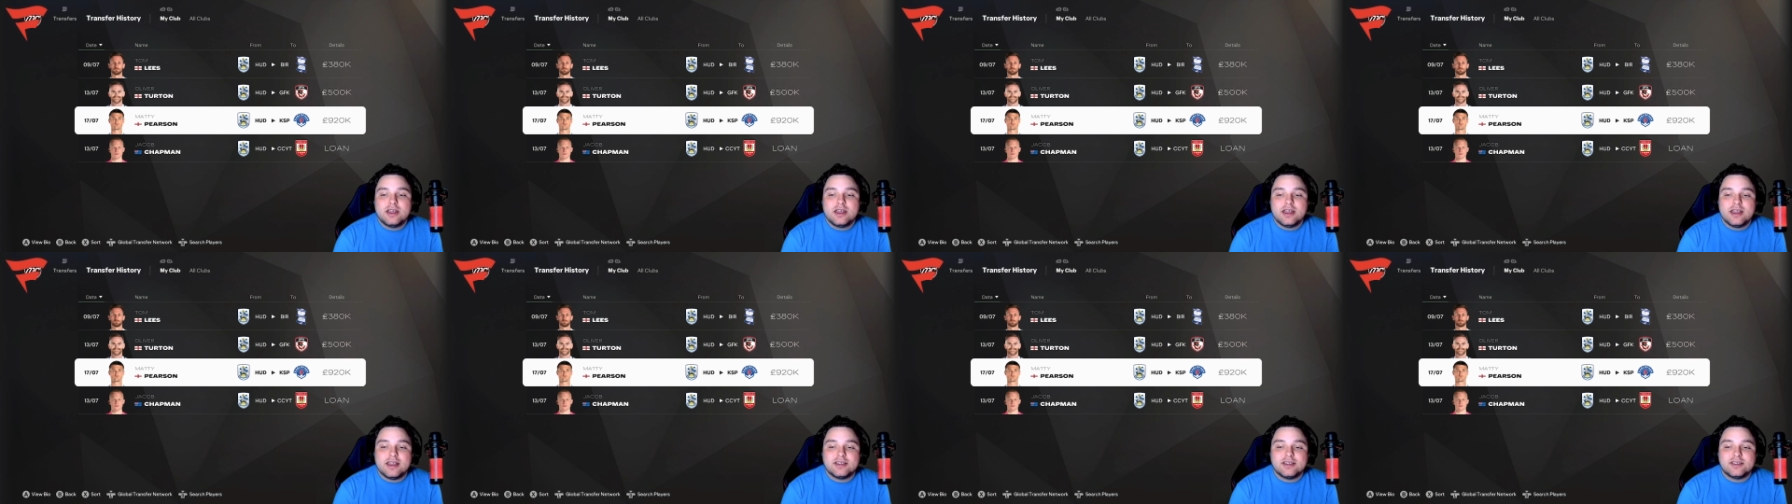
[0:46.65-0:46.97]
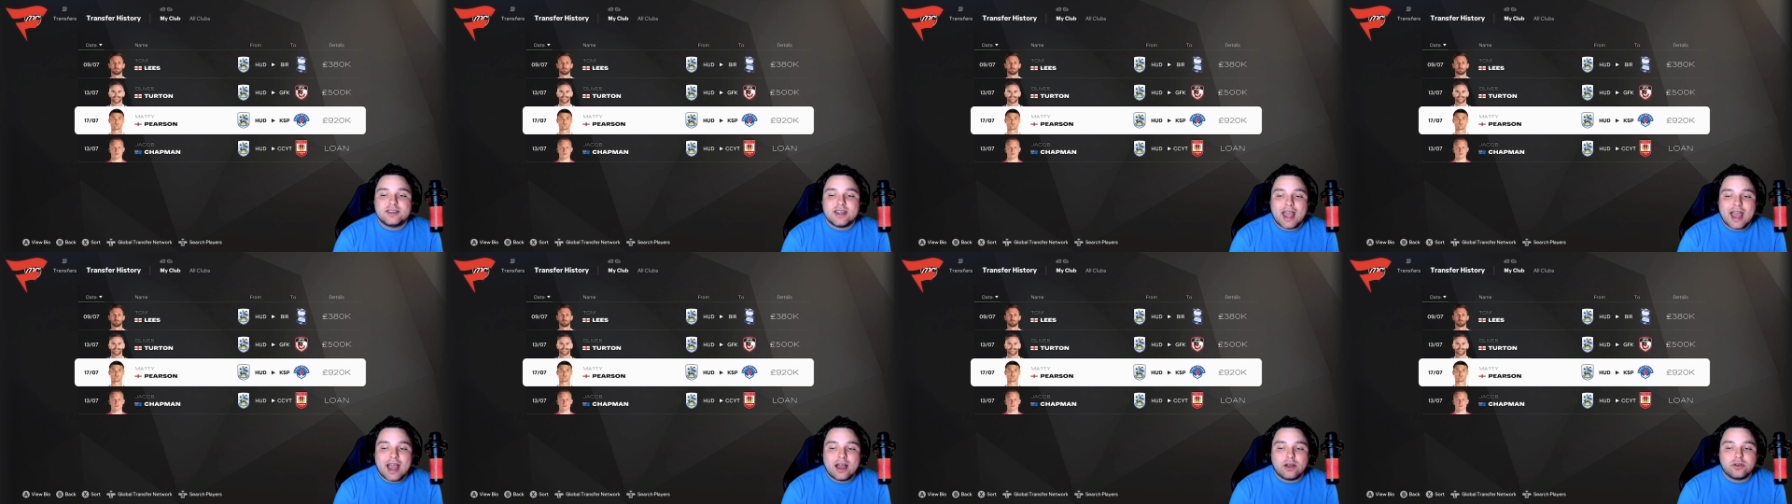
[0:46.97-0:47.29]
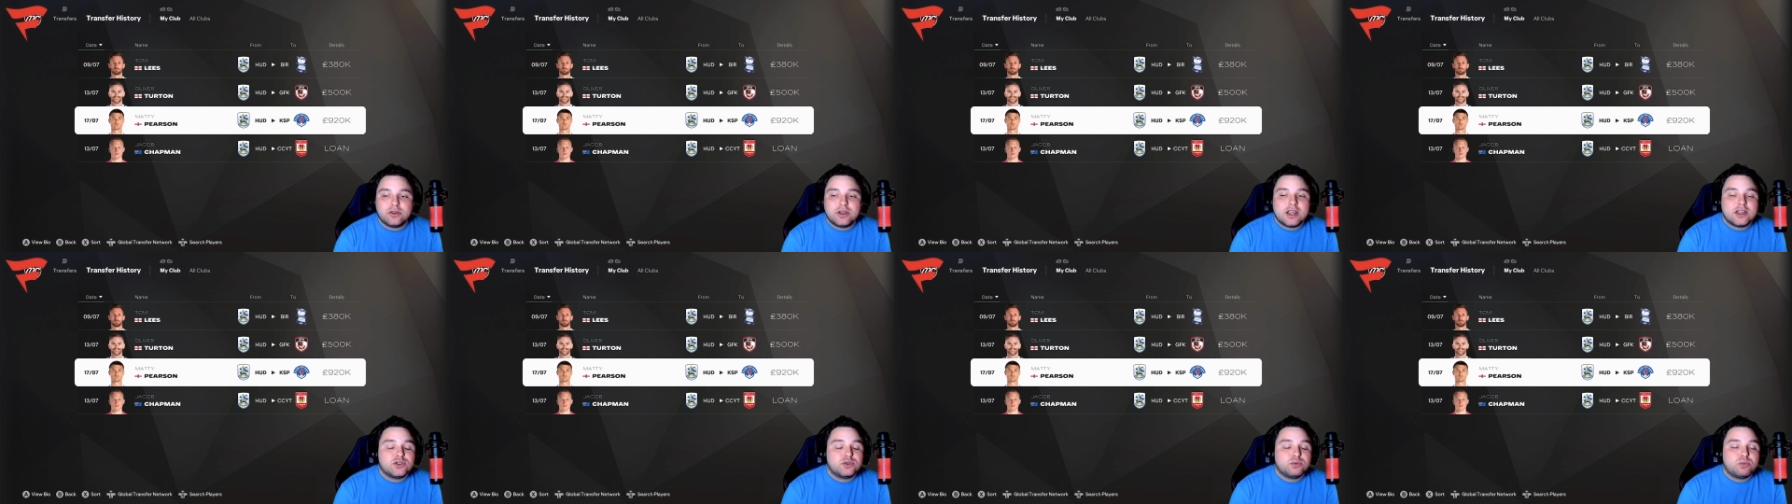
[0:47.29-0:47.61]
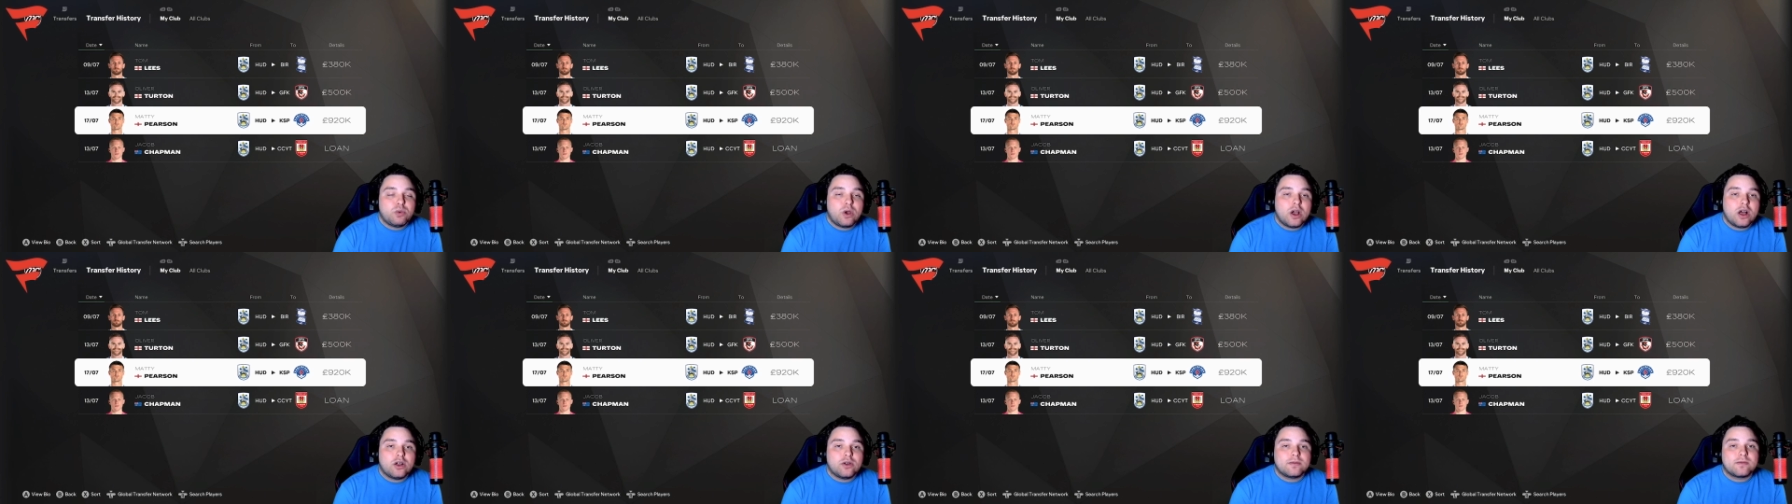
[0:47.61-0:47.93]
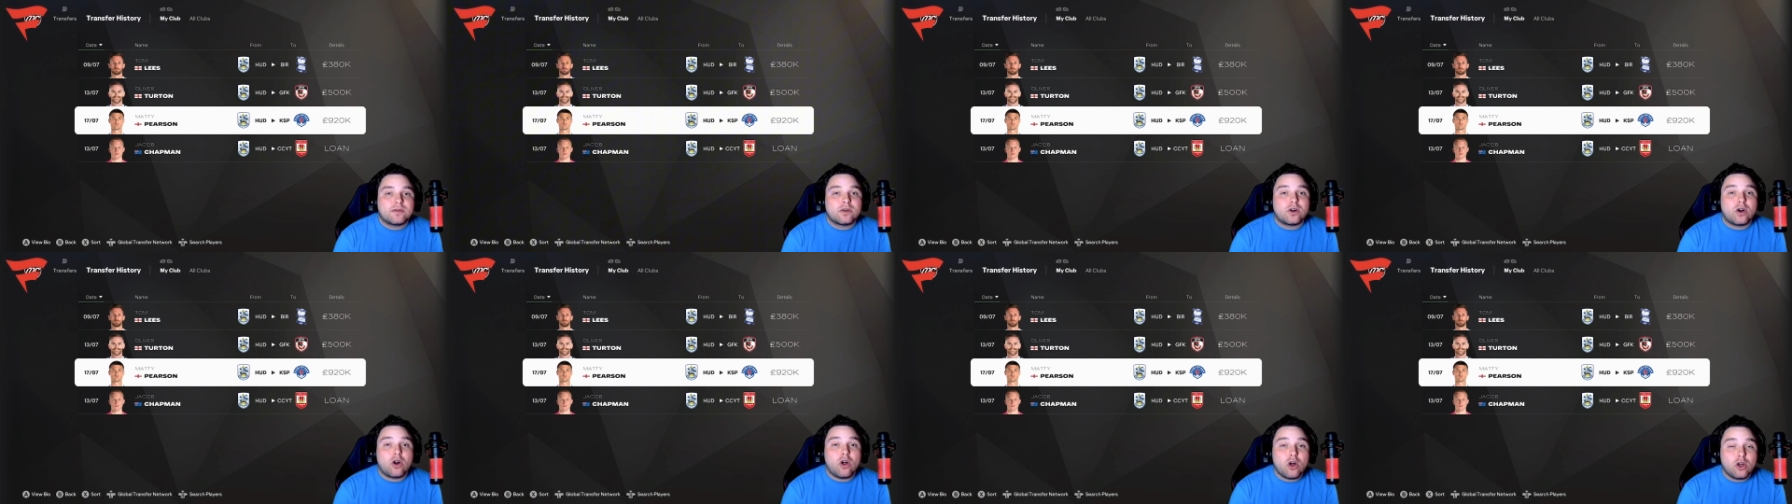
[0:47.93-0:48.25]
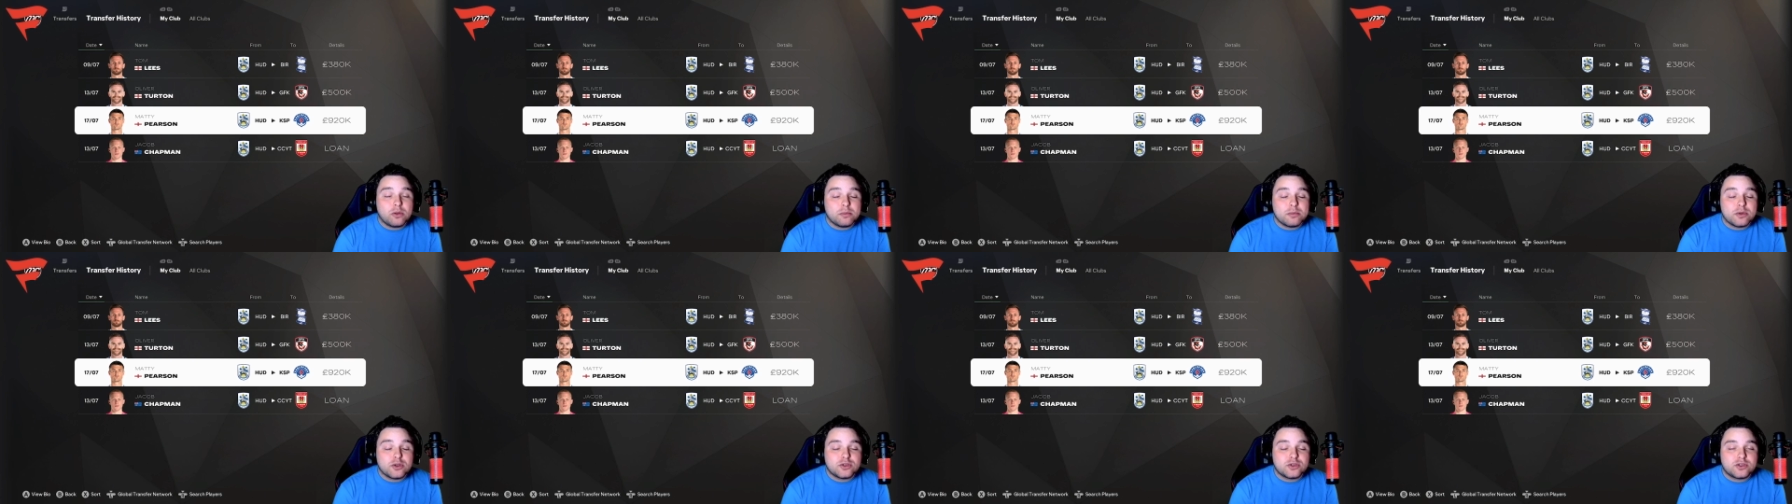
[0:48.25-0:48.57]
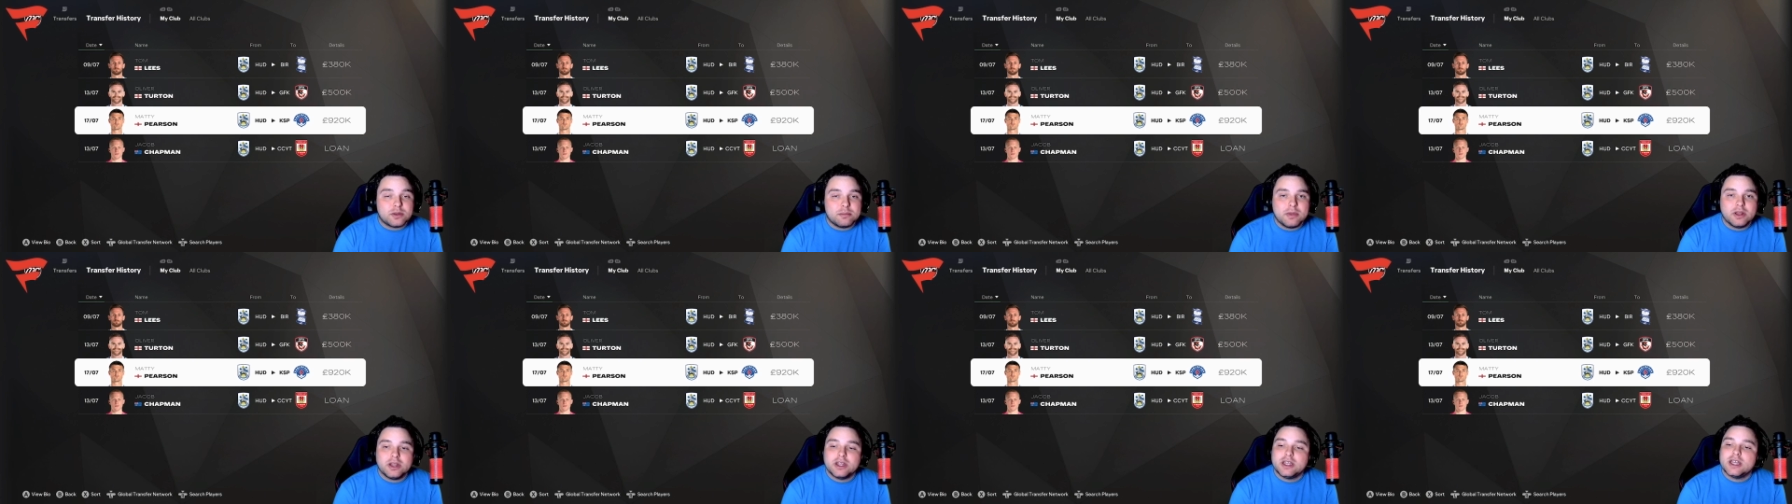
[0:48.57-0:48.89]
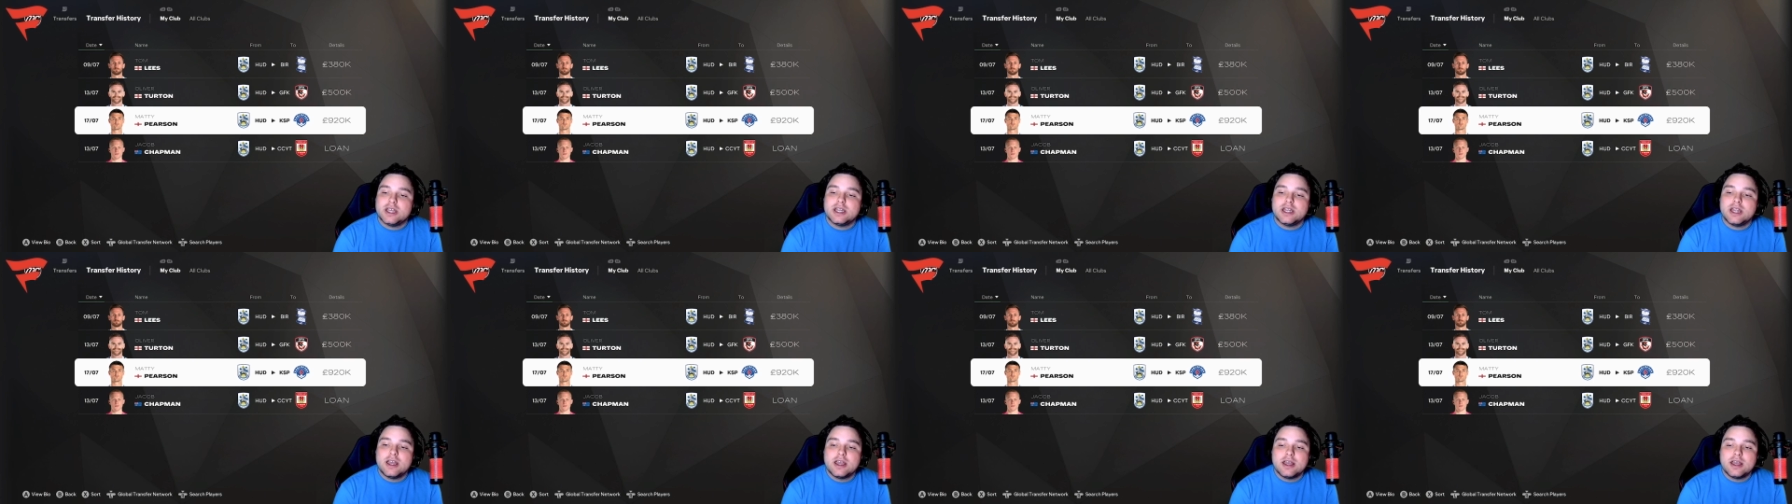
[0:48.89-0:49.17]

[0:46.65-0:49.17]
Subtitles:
is out as well for almost $1 million,